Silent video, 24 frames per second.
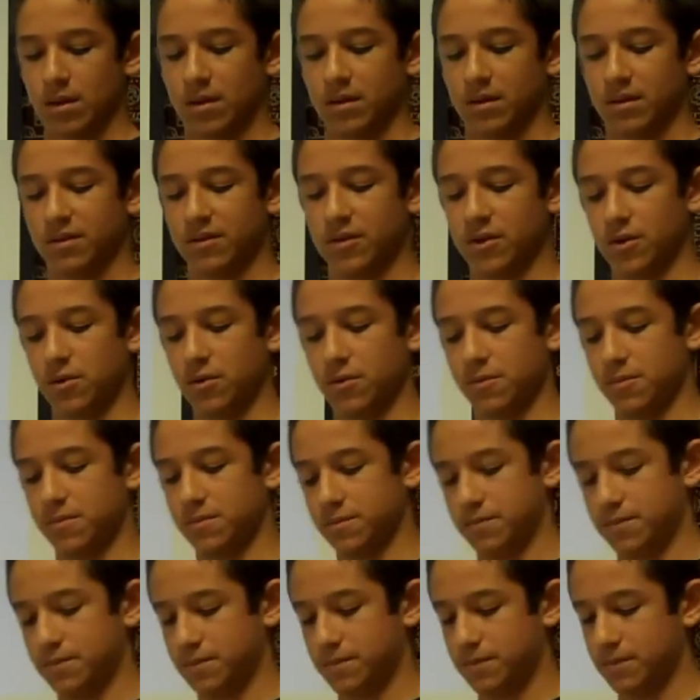So
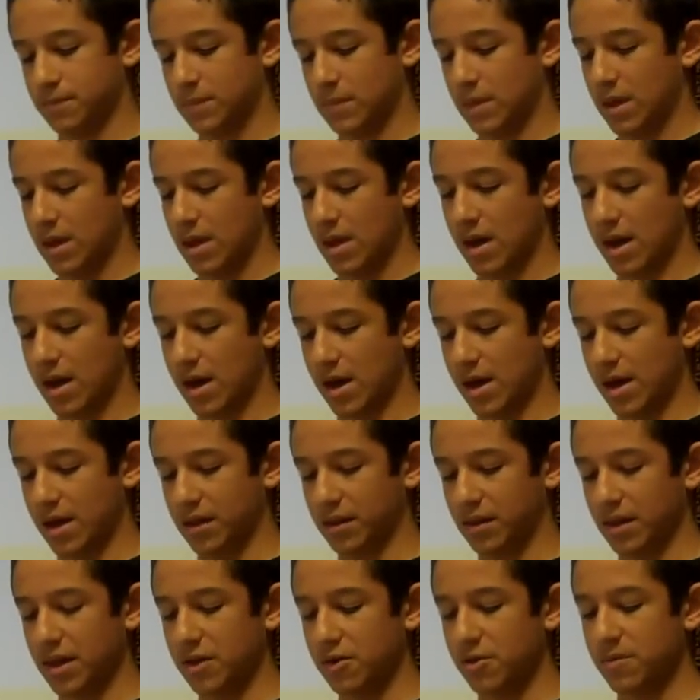I
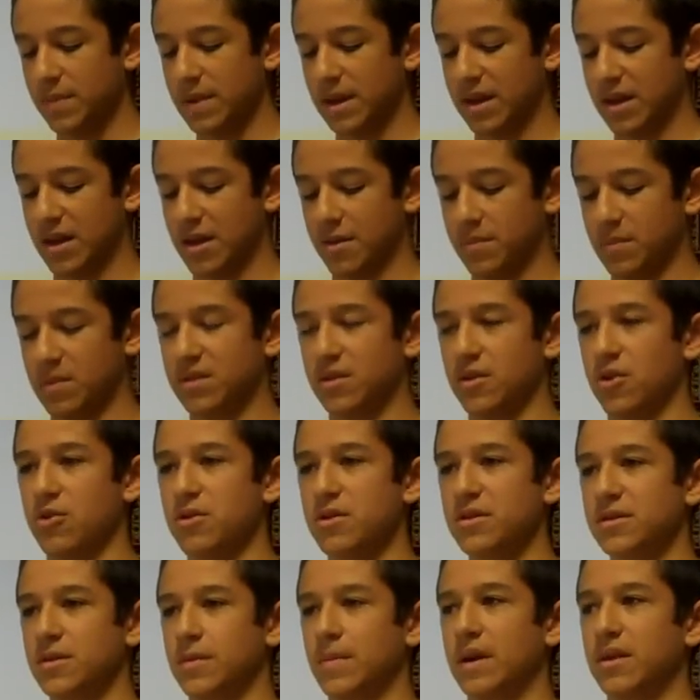later became
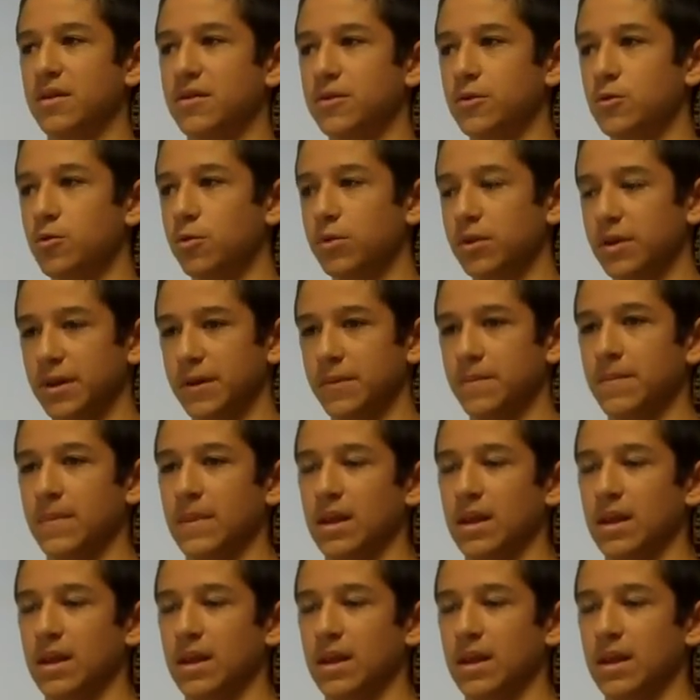serious in my schooling